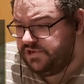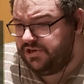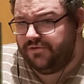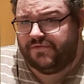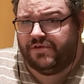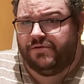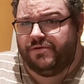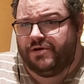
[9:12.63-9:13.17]

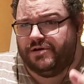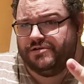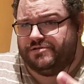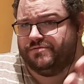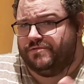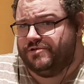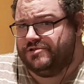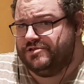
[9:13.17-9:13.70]
For you guys
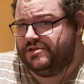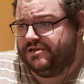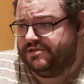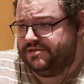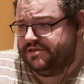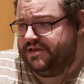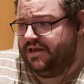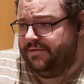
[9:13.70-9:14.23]
that watched it
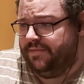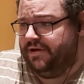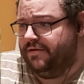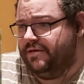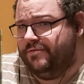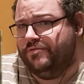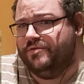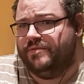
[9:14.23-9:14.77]
as it came
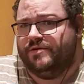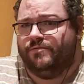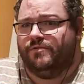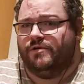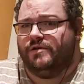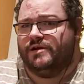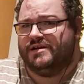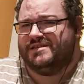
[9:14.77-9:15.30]
out, that would have been what,